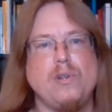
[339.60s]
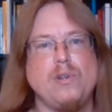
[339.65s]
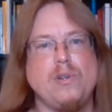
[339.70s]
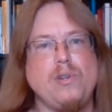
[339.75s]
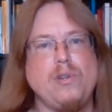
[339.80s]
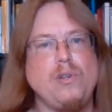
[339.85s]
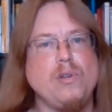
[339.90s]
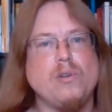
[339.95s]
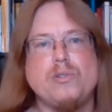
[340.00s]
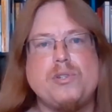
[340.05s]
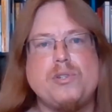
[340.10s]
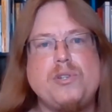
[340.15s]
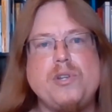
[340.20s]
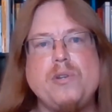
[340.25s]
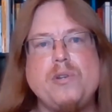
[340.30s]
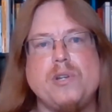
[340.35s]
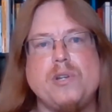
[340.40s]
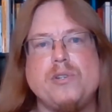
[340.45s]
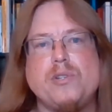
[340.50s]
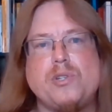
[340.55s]
your
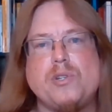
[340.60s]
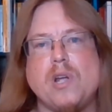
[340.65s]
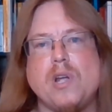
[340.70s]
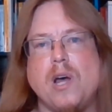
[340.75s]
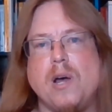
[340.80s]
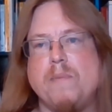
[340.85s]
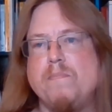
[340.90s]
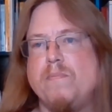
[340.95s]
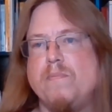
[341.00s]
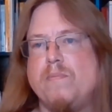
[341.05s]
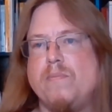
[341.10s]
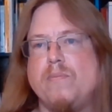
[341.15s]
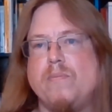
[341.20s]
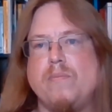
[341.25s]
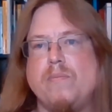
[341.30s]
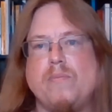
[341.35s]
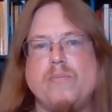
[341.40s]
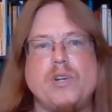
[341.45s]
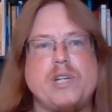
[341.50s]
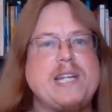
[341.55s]
students'
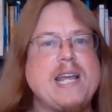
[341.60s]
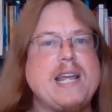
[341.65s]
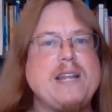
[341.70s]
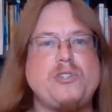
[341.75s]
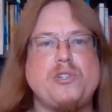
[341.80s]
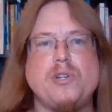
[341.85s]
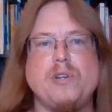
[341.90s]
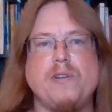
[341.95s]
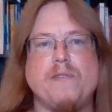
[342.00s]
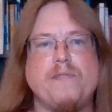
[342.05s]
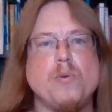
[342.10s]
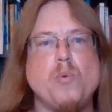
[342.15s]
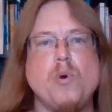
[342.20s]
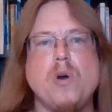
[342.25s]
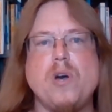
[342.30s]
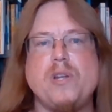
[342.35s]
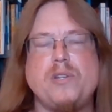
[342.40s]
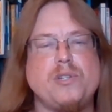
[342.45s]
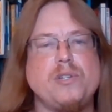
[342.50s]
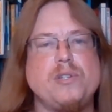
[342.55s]
retention of the
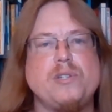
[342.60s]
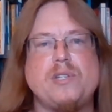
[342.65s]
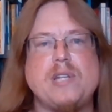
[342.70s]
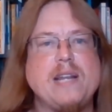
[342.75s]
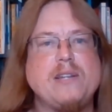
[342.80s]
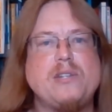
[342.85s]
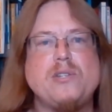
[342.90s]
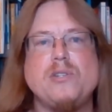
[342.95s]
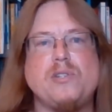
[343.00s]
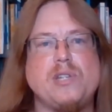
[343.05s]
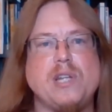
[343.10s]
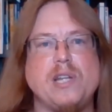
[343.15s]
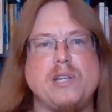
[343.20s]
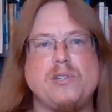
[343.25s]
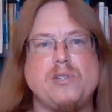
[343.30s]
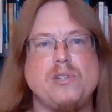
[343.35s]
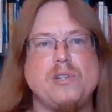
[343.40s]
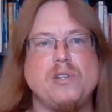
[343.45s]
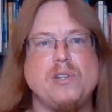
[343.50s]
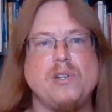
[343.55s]
words and
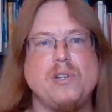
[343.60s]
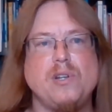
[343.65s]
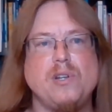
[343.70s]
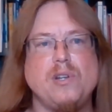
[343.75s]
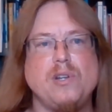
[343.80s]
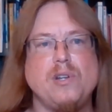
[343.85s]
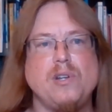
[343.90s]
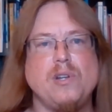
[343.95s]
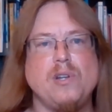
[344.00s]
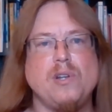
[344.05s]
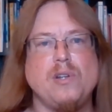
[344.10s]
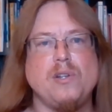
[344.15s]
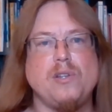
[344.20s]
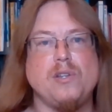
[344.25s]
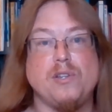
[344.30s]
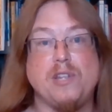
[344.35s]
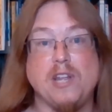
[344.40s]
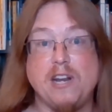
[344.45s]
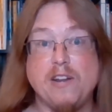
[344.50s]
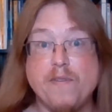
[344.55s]
sentences
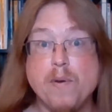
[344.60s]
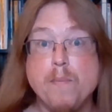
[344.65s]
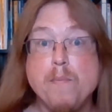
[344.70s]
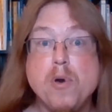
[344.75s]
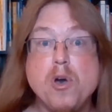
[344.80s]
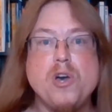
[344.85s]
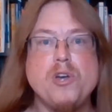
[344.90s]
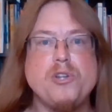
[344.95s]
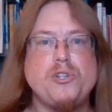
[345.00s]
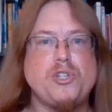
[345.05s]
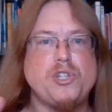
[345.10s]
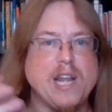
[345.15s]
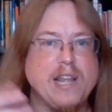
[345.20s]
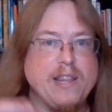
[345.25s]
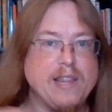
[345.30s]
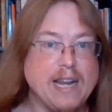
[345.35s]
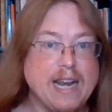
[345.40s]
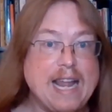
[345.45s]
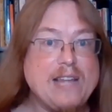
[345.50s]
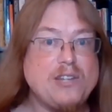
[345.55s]
that have emerged in
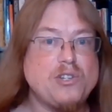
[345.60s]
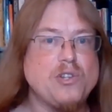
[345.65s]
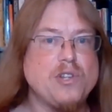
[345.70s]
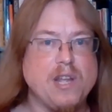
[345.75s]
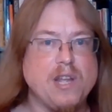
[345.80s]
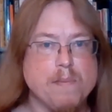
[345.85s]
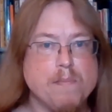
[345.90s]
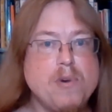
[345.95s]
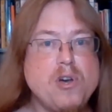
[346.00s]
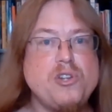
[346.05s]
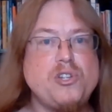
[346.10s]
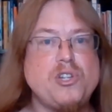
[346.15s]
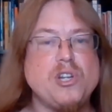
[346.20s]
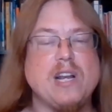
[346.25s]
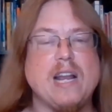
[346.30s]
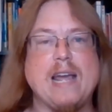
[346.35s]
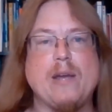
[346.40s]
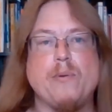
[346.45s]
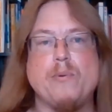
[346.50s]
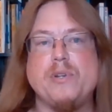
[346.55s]
the lesson, the emergent
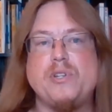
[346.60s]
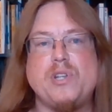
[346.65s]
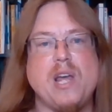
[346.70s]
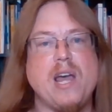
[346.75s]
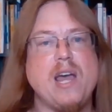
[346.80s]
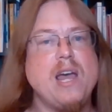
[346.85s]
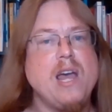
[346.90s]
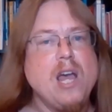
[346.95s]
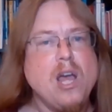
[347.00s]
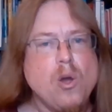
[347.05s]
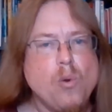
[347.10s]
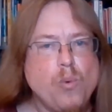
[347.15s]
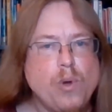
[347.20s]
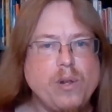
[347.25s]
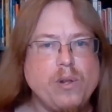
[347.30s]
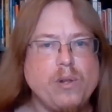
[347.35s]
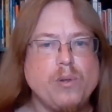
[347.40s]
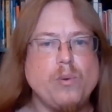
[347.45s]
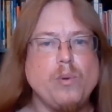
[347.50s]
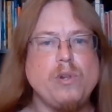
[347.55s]
language there,
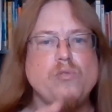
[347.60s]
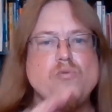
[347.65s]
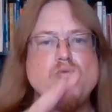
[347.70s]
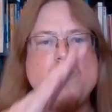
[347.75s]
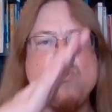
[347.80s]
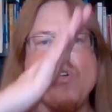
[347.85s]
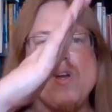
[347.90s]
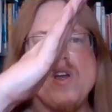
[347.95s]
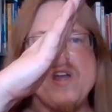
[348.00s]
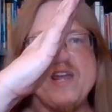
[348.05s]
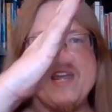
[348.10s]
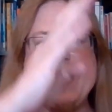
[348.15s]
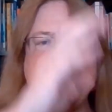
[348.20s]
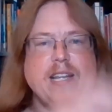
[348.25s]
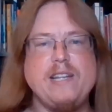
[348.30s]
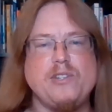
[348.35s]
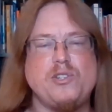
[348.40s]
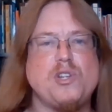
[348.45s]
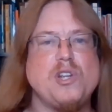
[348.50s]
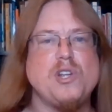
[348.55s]
will
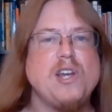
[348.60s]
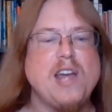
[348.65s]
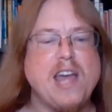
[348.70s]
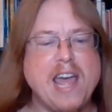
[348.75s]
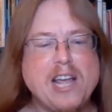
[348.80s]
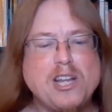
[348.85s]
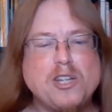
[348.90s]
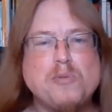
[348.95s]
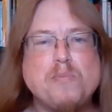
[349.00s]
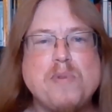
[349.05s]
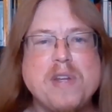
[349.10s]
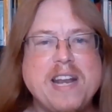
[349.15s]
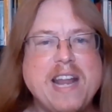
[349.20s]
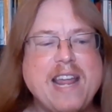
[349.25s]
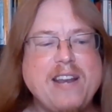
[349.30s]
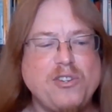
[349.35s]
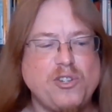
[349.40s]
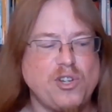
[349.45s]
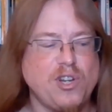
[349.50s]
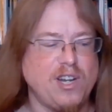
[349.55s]
rise
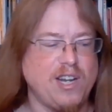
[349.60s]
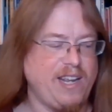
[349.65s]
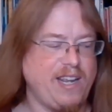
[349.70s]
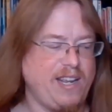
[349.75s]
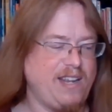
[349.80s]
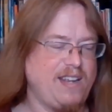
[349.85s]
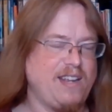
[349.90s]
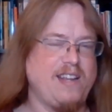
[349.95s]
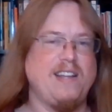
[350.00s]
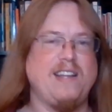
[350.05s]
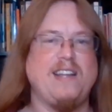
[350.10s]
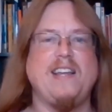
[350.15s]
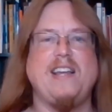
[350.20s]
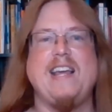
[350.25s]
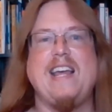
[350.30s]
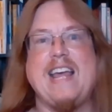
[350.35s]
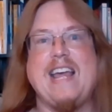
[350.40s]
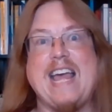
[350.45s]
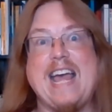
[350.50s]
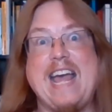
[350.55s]
exponentially.
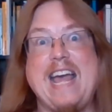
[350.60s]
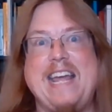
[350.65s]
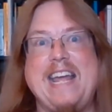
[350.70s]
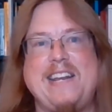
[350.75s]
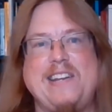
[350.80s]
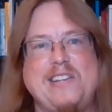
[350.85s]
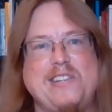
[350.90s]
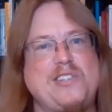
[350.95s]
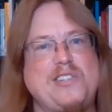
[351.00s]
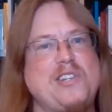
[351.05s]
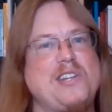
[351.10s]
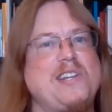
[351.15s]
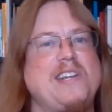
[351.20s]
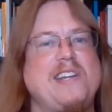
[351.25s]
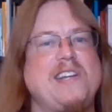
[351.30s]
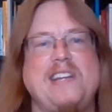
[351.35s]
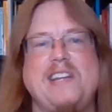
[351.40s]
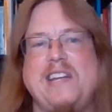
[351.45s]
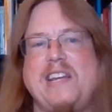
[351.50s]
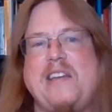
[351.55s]
And
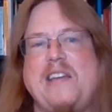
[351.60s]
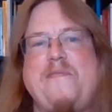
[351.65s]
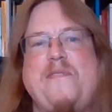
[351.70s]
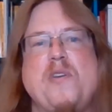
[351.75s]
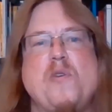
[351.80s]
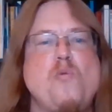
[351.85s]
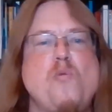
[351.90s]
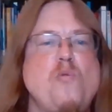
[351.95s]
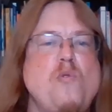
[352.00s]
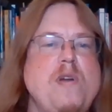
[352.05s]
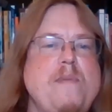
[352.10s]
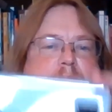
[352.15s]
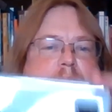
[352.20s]
if you whip